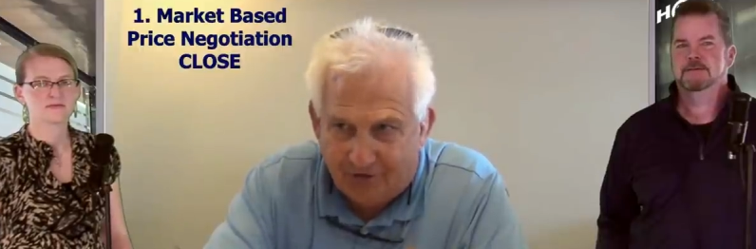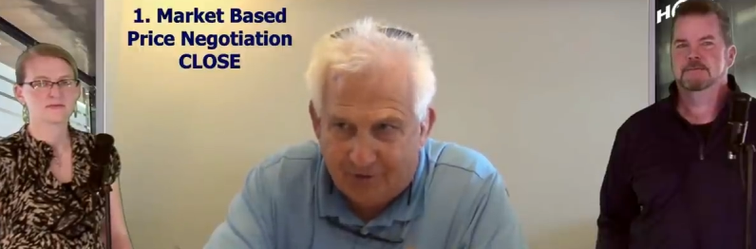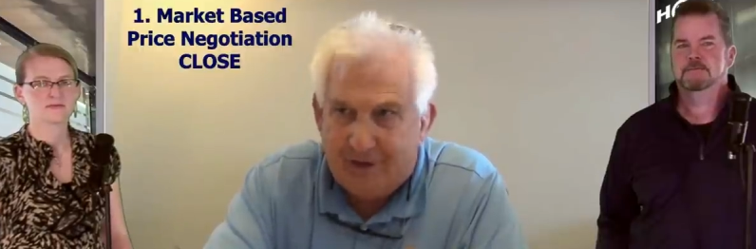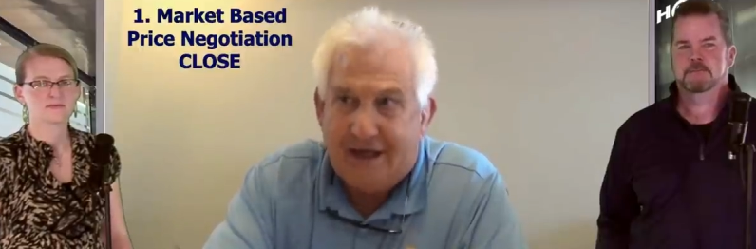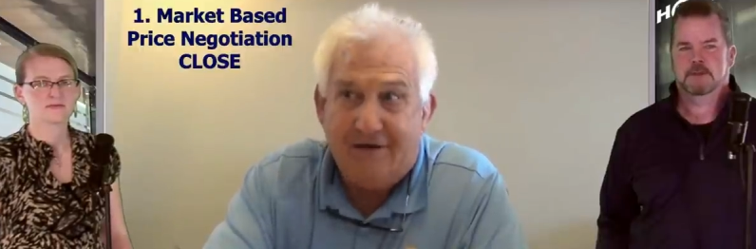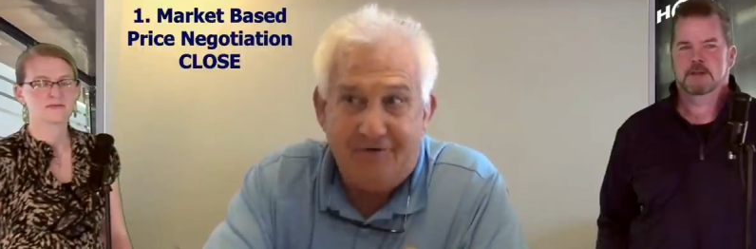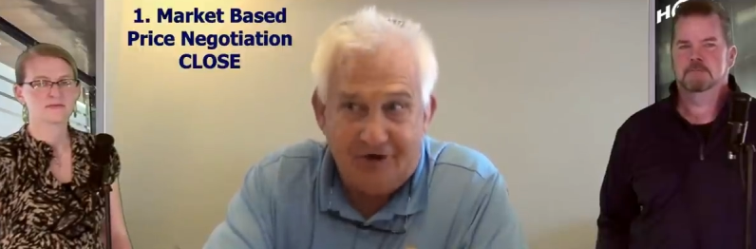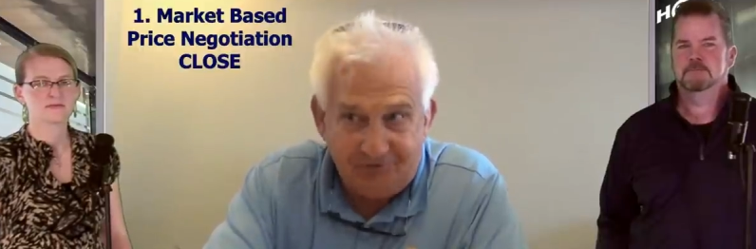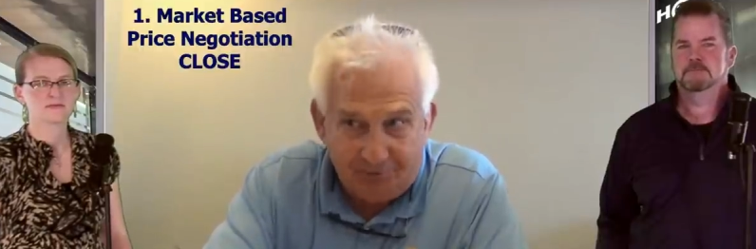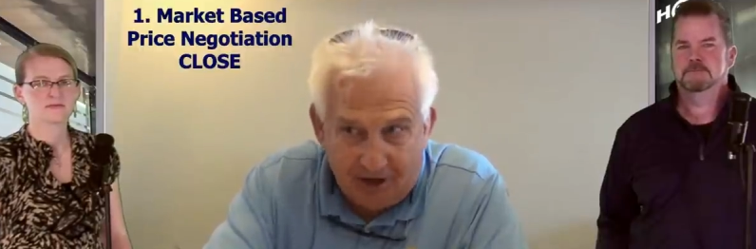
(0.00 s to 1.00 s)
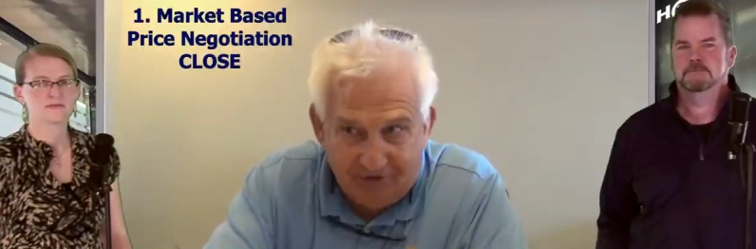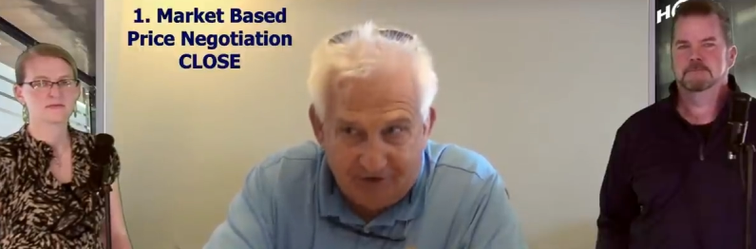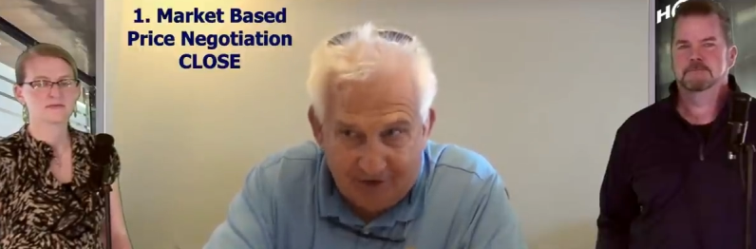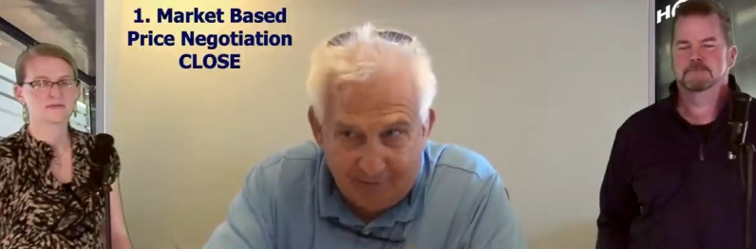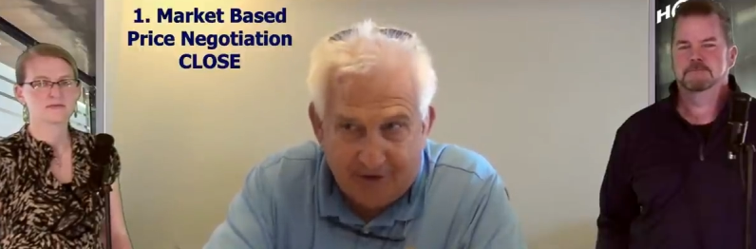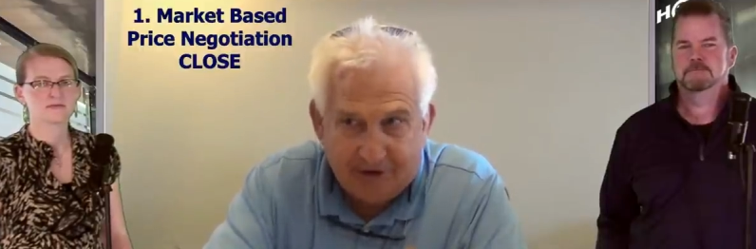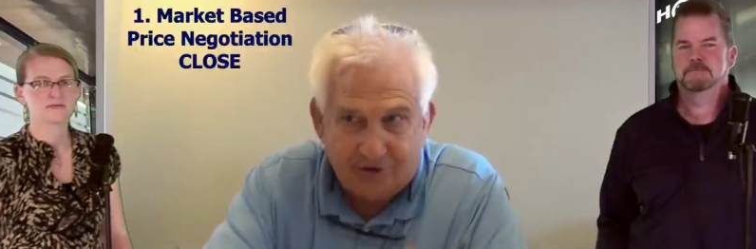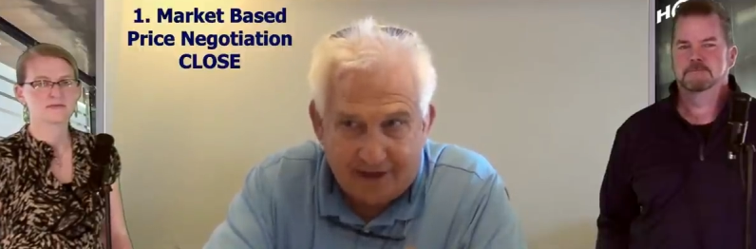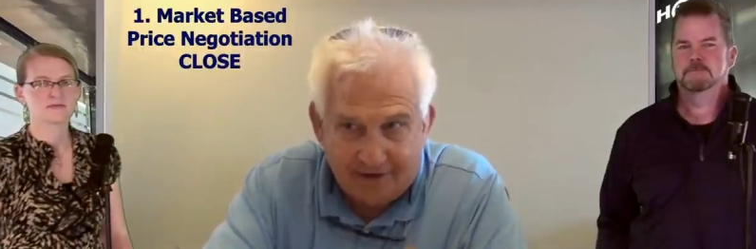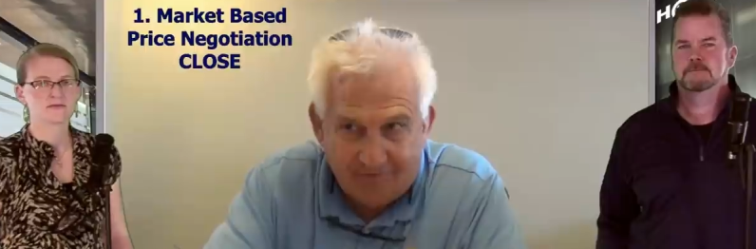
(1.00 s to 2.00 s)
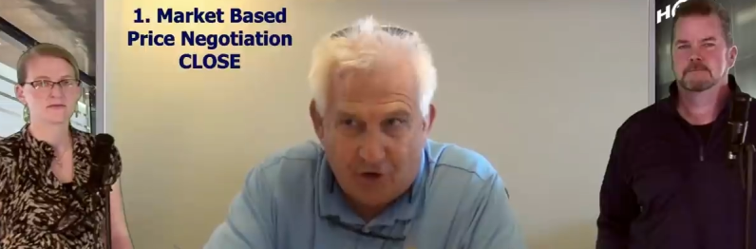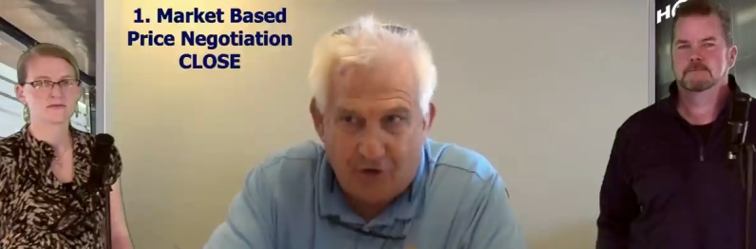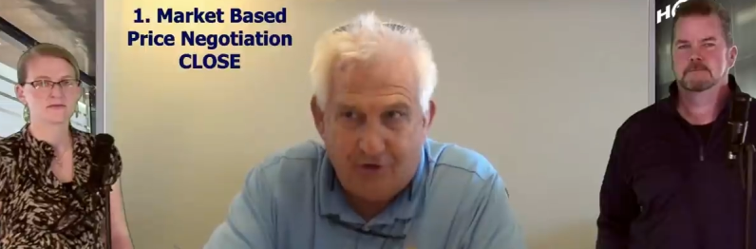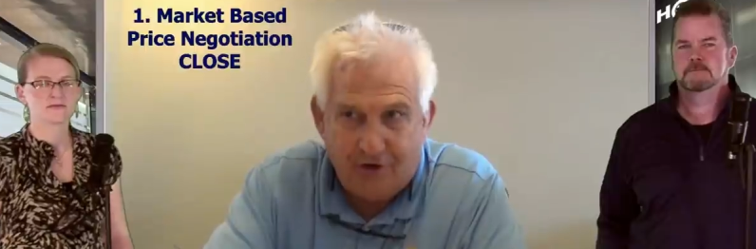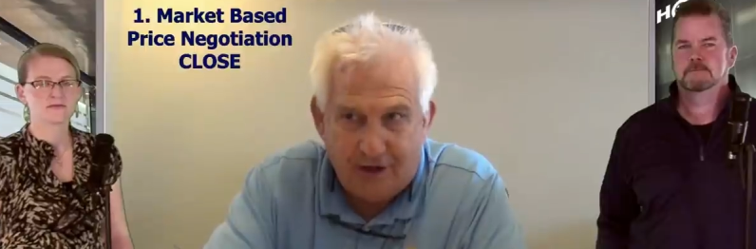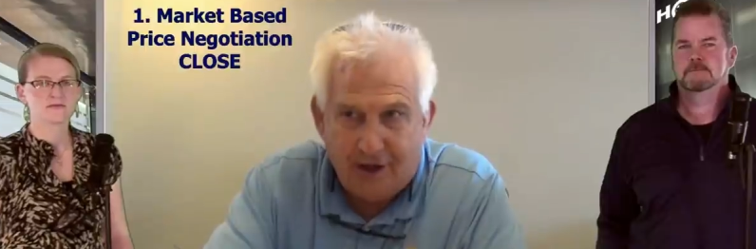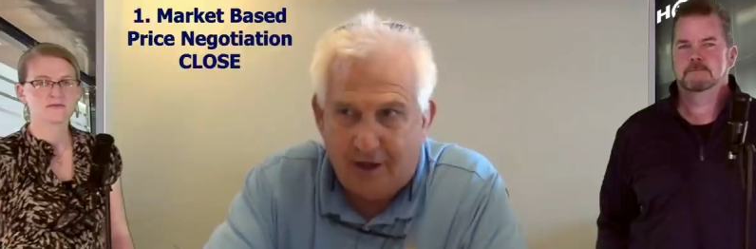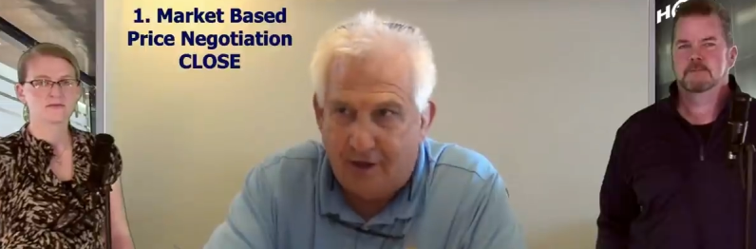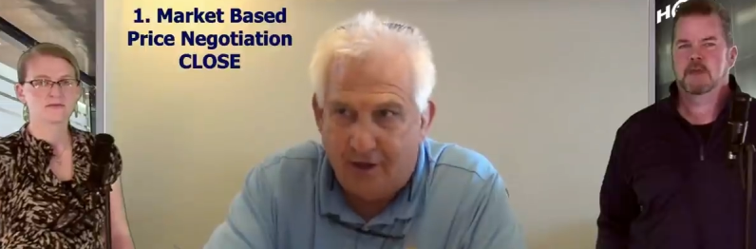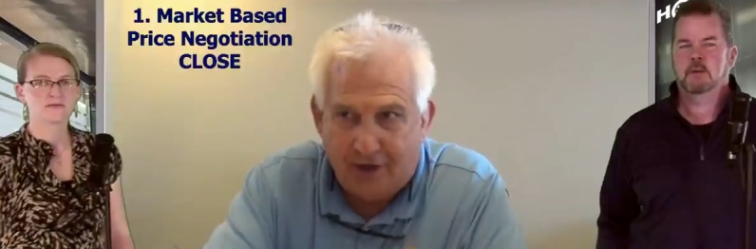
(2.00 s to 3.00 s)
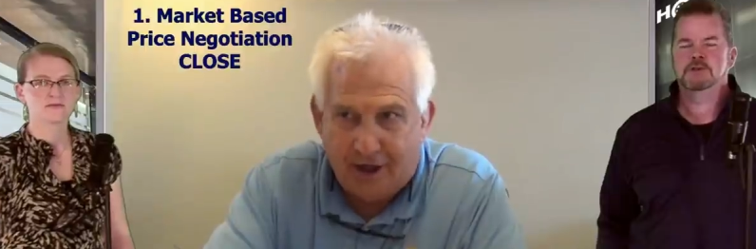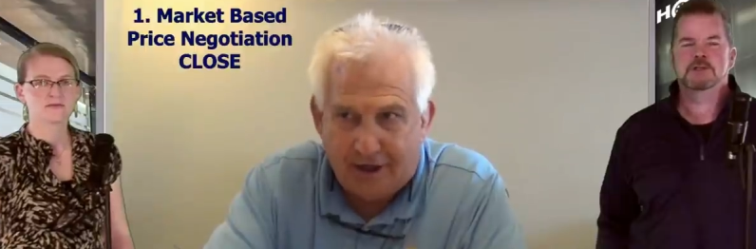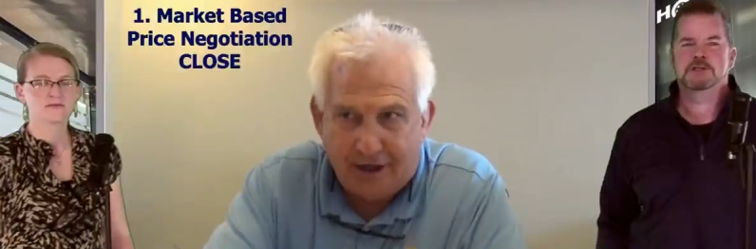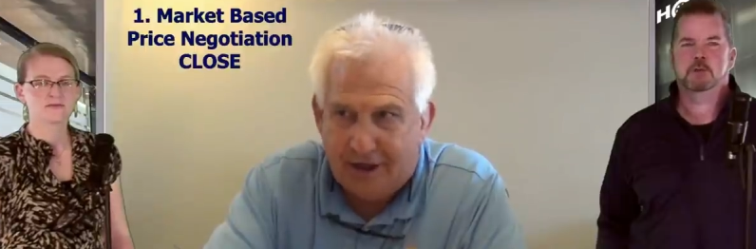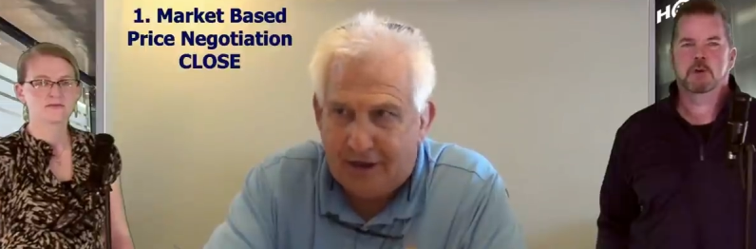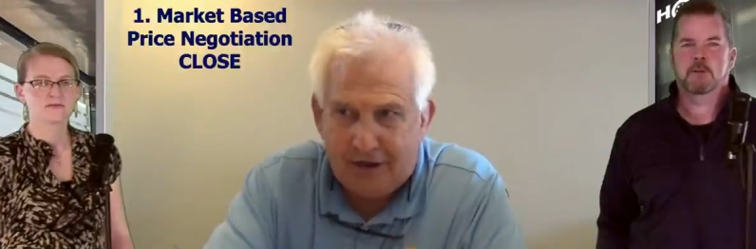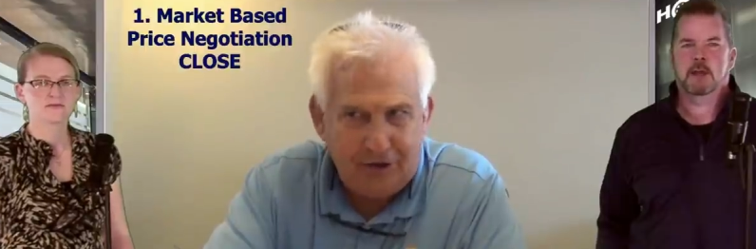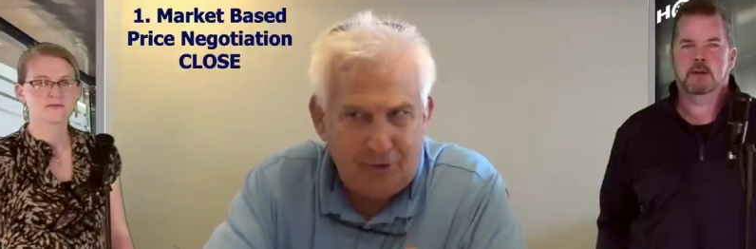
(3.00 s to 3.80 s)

Speaker 1: dollars. Yep. If this price hadn't been attractive on the that was internet, just a rebate.